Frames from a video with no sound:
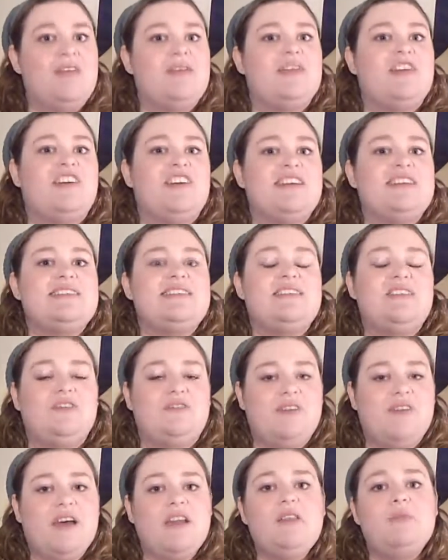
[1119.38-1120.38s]
there is
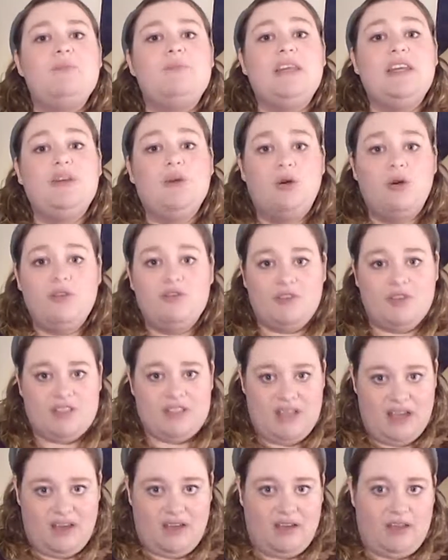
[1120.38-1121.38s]
development over
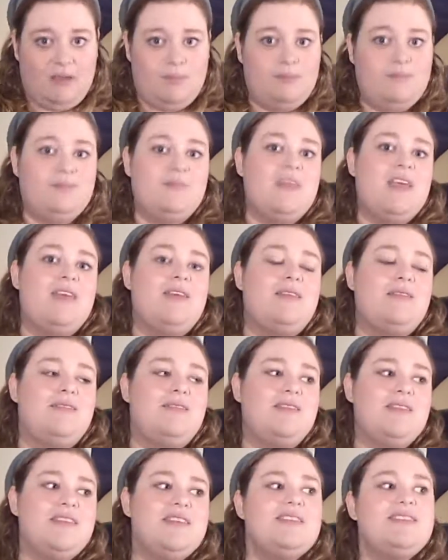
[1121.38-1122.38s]
time.
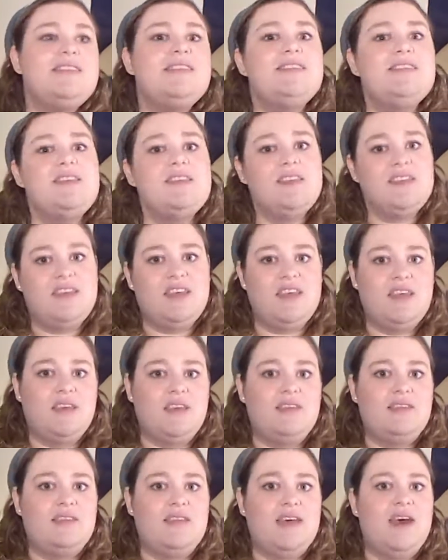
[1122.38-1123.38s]
This is the
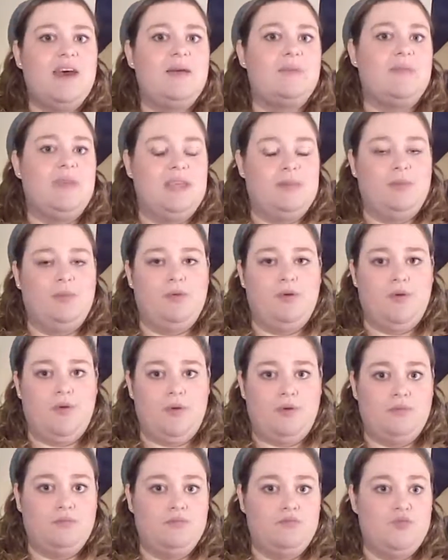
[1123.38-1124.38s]
thing that
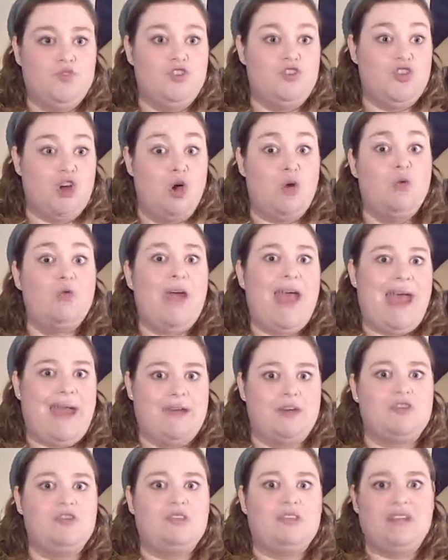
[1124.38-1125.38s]
people don't
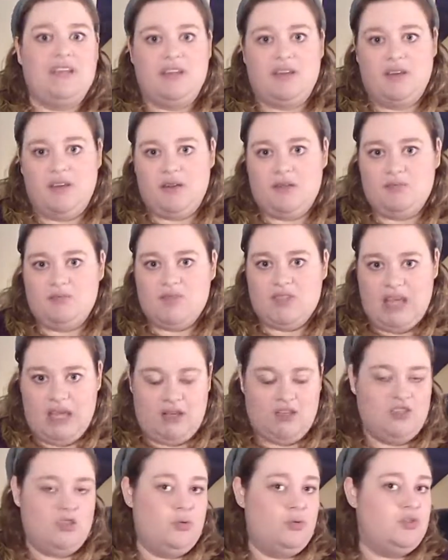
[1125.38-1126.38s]
actually
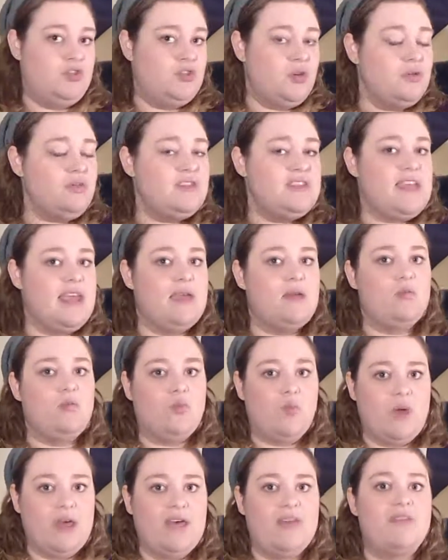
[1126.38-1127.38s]
tend to associate
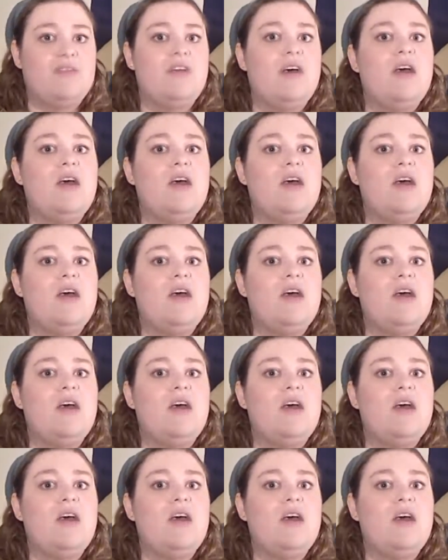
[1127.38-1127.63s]
with